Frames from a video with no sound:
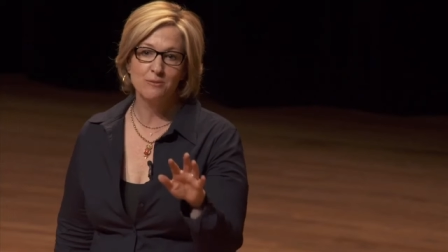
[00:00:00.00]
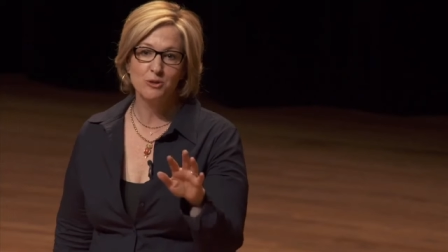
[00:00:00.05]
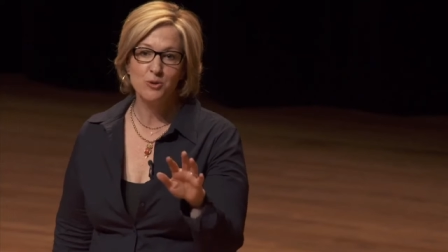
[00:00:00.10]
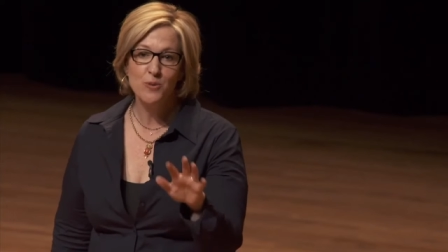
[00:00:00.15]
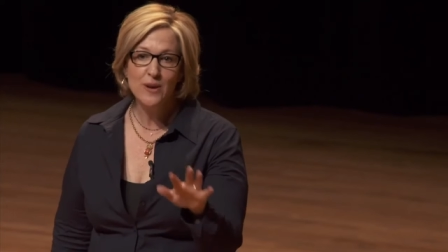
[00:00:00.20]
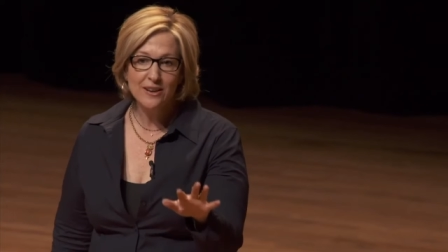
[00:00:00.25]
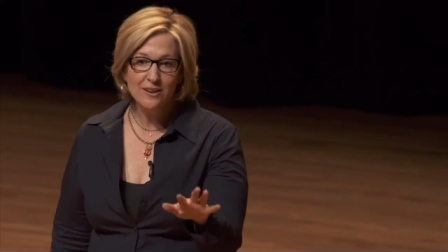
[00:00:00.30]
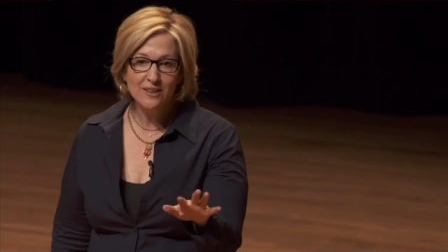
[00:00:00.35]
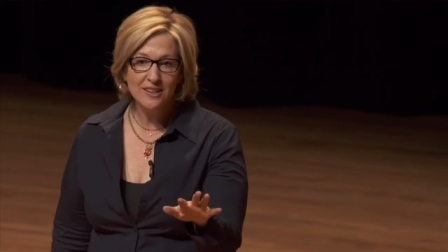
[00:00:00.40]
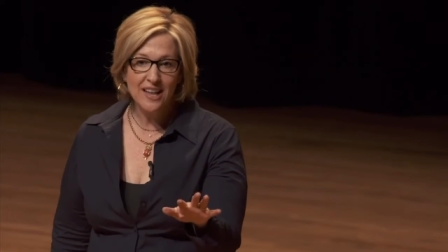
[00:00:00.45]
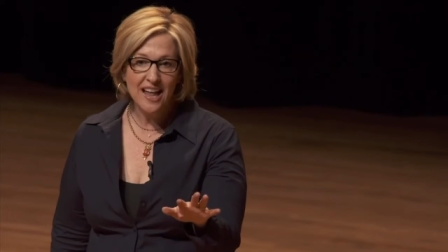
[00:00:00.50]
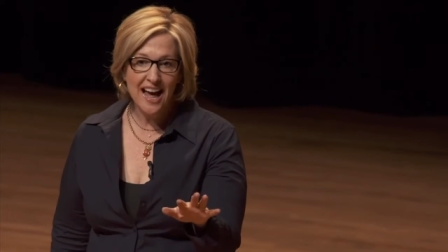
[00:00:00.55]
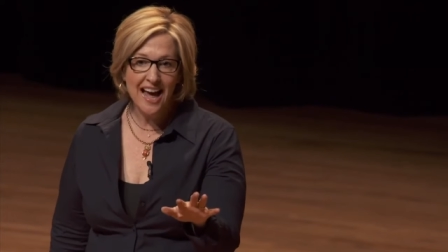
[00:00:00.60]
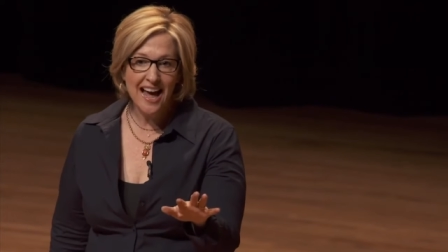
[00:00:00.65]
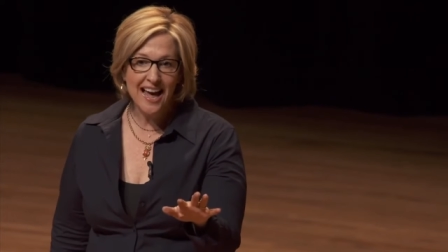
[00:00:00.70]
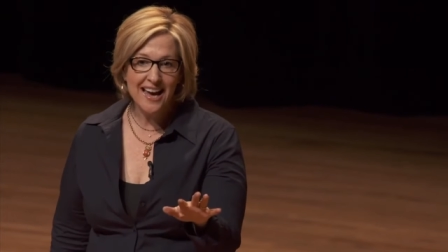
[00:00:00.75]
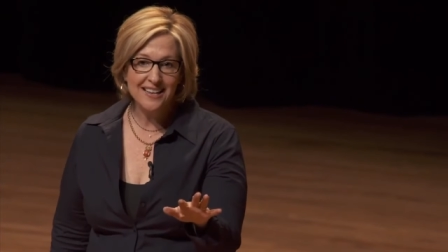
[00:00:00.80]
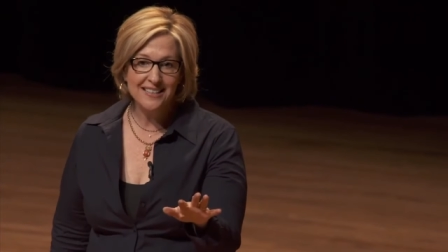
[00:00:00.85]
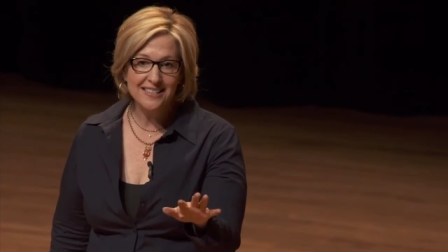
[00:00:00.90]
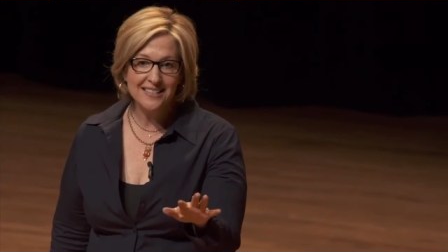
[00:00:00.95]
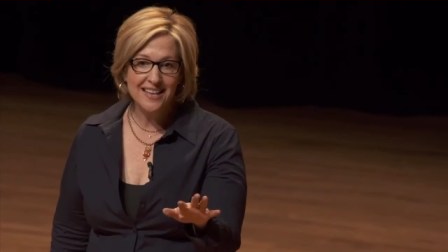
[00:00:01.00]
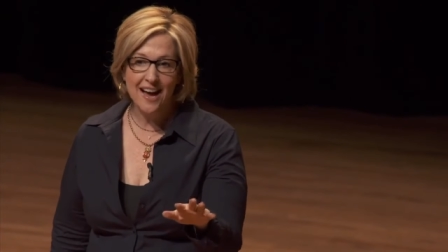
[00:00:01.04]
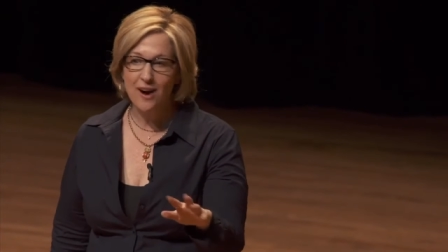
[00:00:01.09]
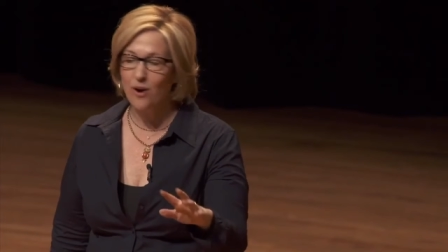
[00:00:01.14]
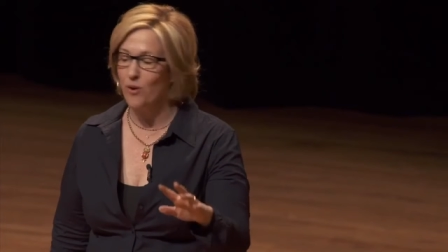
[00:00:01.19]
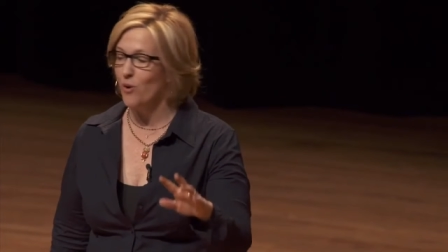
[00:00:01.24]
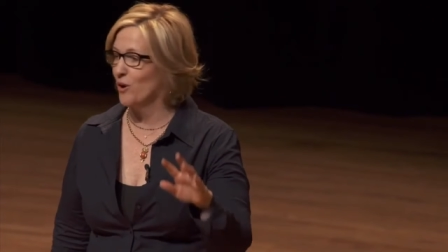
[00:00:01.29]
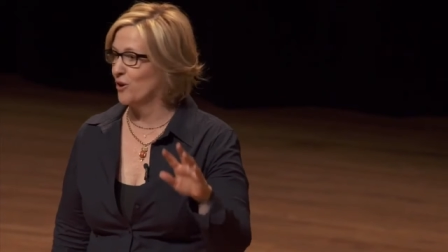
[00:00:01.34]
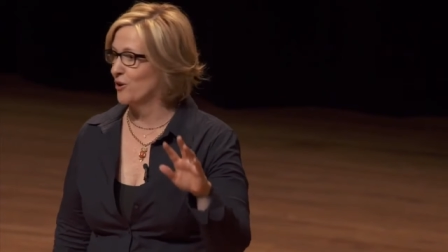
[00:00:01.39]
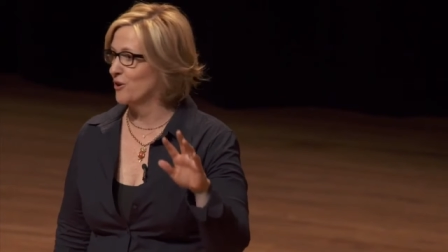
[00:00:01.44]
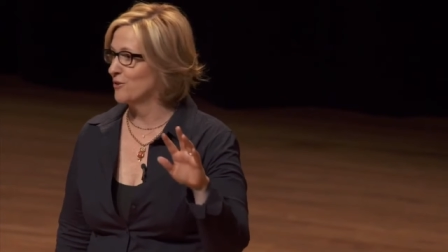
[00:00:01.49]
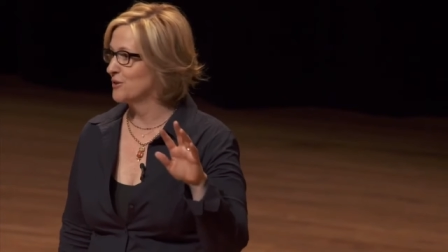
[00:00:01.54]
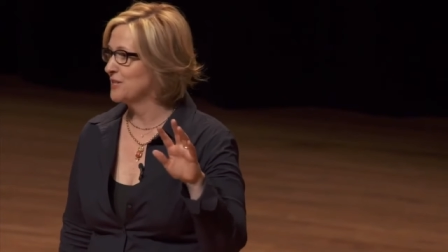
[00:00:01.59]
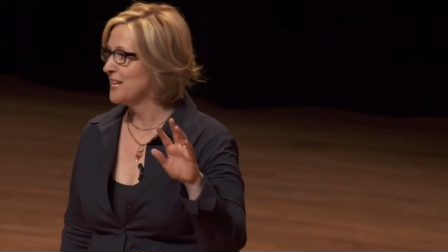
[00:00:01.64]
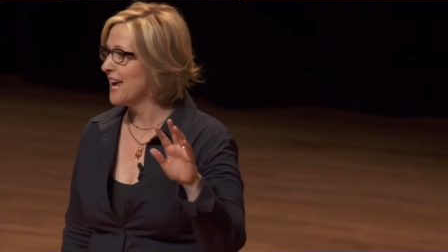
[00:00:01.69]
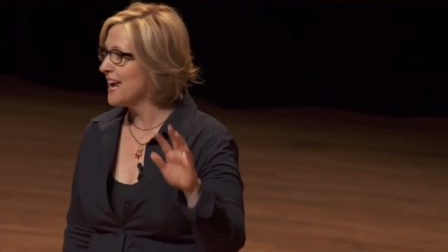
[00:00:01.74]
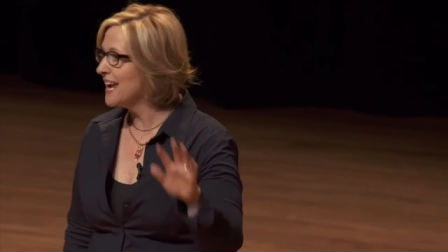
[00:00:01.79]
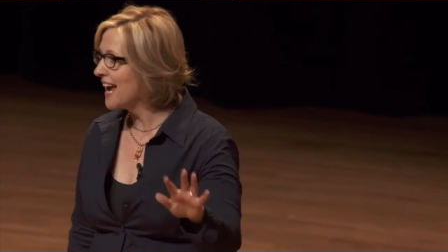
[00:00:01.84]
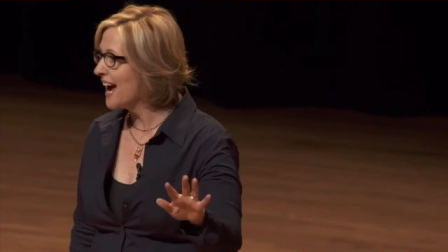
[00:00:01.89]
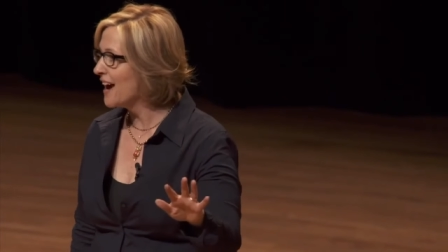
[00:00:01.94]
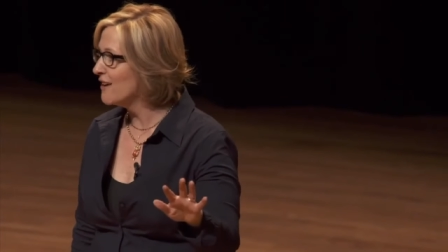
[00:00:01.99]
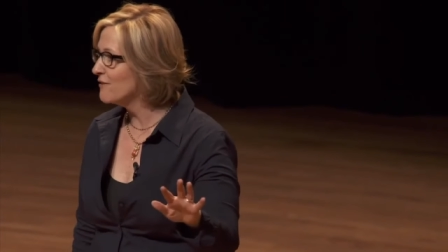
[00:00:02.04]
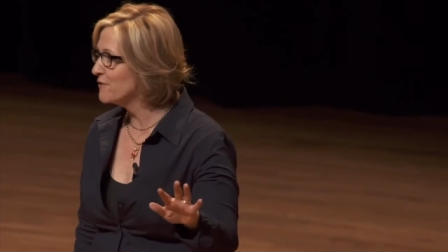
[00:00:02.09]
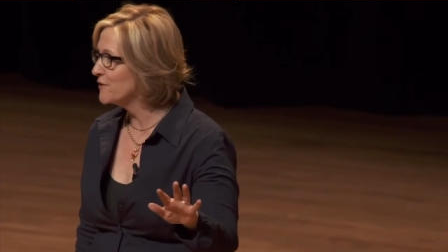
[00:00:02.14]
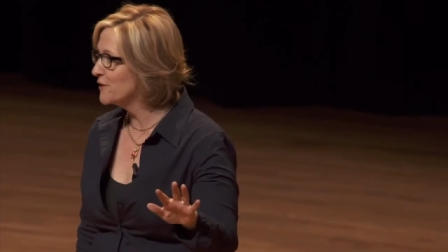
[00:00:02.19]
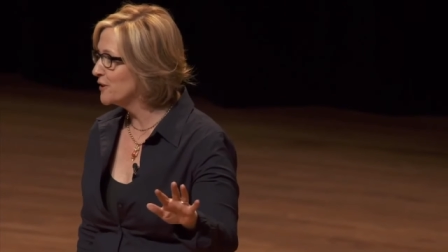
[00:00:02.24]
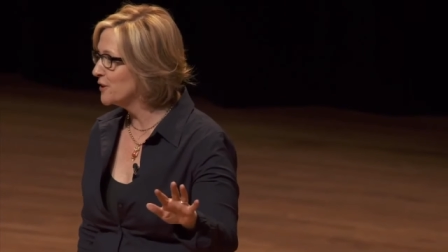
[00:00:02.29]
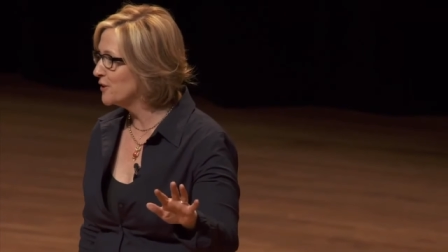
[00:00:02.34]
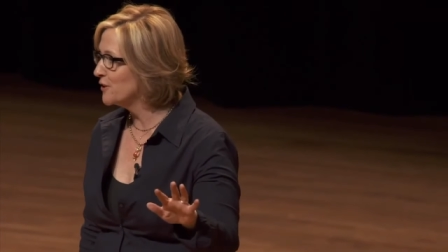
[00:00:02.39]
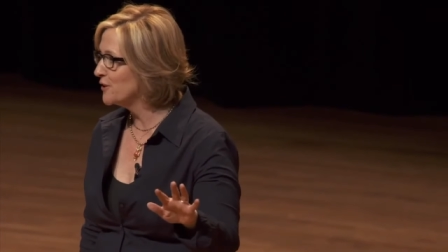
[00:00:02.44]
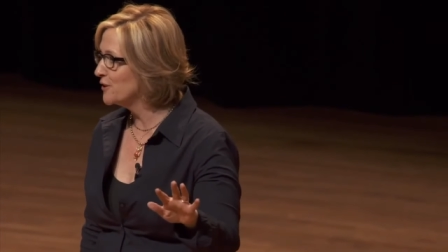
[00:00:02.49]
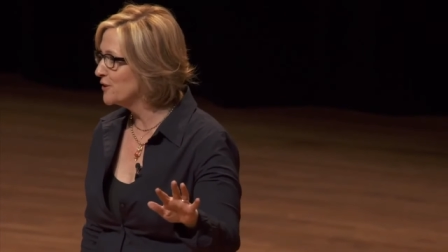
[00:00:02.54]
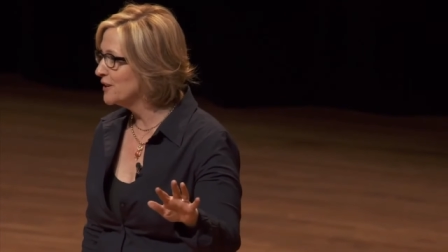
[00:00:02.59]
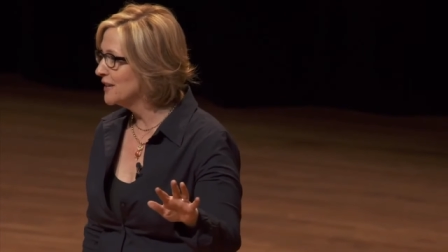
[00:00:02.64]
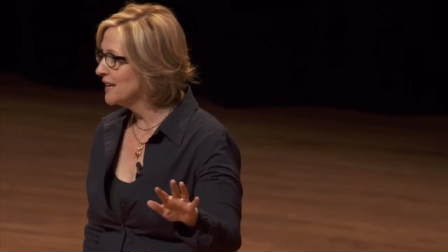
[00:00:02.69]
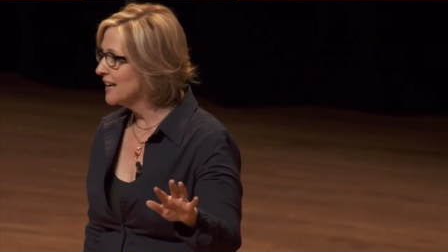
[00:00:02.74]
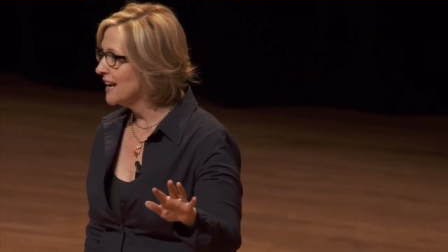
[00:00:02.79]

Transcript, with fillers: up twinkle lights. I order takeout food.